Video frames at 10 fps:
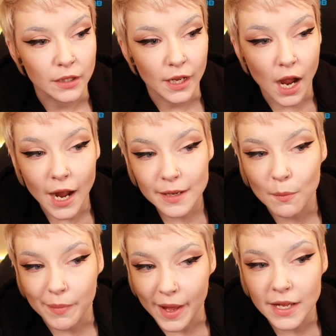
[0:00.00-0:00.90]
Like, I
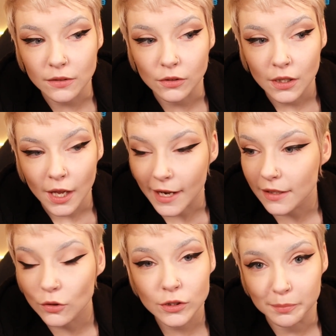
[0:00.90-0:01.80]
am pale, and
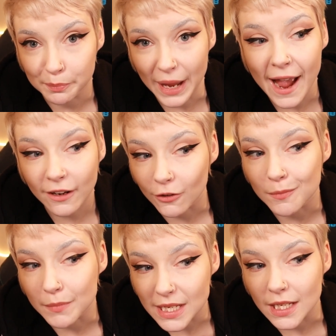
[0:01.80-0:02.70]
it looks bad
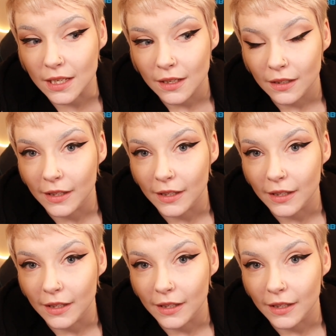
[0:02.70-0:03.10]
on me.